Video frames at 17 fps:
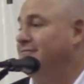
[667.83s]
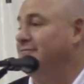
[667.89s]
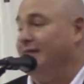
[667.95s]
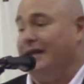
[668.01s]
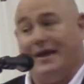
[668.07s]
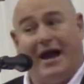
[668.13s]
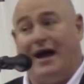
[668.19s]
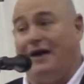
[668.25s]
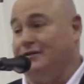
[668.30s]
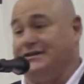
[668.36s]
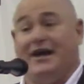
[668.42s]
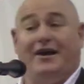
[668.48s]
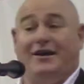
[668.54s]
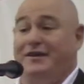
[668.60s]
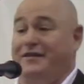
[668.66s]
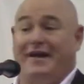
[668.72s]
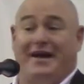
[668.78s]
And I'll
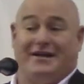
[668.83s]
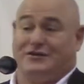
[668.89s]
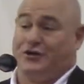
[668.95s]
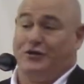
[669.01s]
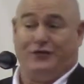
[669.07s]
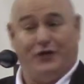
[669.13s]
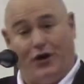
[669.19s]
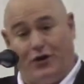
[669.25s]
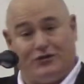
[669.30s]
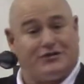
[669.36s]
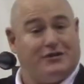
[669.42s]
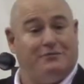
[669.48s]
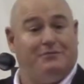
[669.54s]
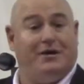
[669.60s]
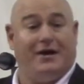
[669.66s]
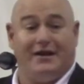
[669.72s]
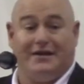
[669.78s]
tell you that. So if you know
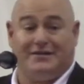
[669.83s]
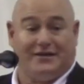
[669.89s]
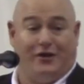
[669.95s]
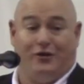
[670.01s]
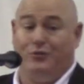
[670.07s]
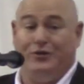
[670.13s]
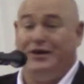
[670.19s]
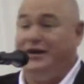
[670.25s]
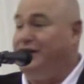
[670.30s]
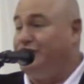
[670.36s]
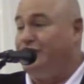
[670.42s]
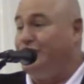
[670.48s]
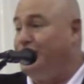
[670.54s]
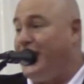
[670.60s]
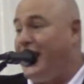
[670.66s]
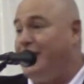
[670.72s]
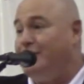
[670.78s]
somebody, tell them we need
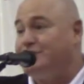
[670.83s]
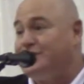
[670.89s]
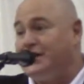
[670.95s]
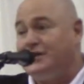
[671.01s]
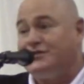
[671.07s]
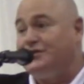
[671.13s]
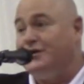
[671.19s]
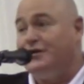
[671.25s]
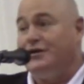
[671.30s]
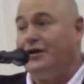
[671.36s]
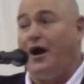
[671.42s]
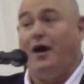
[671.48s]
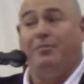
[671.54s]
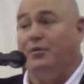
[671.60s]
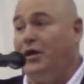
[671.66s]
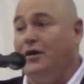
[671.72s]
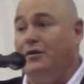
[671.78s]
2 games next year.
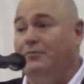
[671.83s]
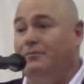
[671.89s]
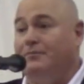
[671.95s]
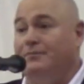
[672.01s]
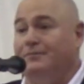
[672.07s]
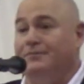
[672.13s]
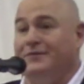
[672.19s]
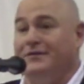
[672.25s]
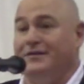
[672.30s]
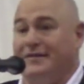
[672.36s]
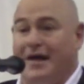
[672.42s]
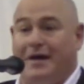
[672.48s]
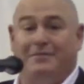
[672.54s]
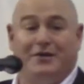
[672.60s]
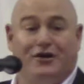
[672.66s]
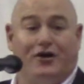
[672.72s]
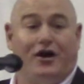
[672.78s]
I'll play them.
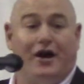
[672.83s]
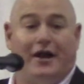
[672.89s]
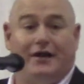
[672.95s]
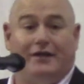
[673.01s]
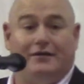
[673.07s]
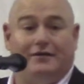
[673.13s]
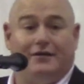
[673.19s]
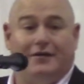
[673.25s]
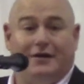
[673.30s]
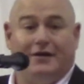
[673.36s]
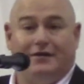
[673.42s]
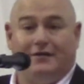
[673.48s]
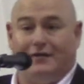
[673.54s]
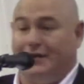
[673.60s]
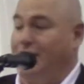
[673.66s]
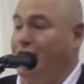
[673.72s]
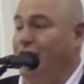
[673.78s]
That'd be great.
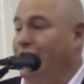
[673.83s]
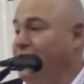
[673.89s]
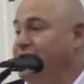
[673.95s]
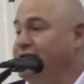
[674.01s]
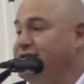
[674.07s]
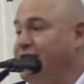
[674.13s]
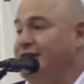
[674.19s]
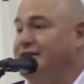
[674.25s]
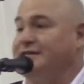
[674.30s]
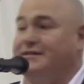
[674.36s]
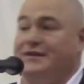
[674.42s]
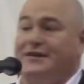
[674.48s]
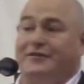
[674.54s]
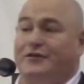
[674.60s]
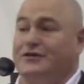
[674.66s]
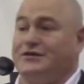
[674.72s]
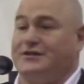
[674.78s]
East
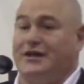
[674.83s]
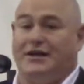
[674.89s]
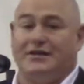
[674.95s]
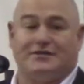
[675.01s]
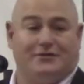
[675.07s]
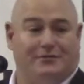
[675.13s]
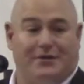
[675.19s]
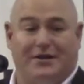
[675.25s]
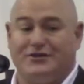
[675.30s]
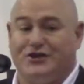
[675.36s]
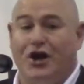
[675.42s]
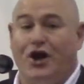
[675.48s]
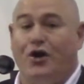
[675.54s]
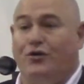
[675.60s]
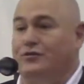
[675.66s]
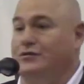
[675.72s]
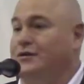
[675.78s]
Tennessee versus Tusculum. Let's
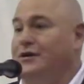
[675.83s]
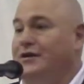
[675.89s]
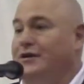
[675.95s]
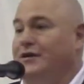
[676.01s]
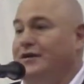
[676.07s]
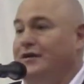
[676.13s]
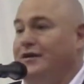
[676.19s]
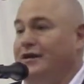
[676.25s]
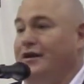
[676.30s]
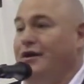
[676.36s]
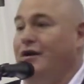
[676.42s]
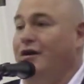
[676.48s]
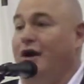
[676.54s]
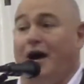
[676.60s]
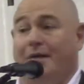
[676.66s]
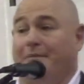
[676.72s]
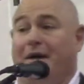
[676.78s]
go.
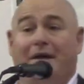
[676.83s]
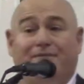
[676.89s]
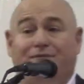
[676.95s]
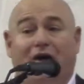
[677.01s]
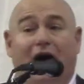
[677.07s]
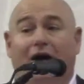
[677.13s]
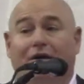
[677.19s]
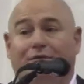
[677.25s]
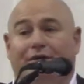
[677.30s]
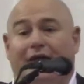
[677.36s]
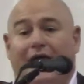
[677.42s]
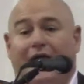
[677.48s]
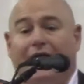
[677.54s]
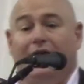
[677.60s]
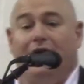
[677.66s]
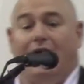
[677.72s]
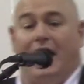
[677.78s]
I'm fine with
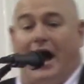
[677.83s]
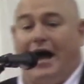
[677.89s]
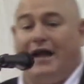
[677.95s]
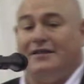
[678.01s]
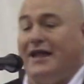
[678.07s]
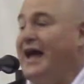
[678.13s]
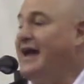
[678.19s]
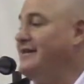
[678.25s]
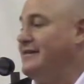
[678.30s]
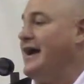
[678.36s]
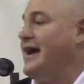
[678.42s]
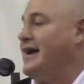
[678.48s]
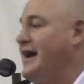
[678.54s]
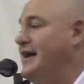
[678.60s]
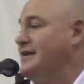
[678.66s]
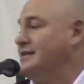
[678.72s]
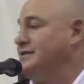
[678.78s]
that. I like
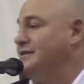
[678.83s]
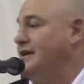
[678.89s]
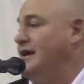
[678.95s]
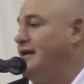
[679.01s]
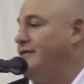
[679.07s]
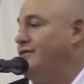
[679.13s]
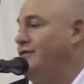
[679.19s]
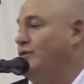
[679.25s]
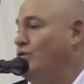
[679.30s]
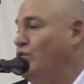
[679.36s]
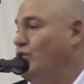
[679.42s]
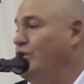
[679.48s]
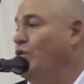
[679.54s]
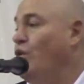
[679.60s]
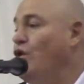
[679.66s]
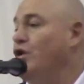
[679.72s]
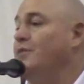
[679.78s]
that kind of stuff.
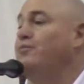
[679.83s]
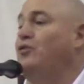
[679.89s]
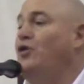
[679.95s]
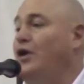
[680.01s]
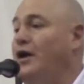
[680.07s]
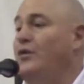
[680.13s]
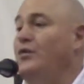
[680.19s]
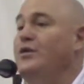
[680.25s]
We want to play.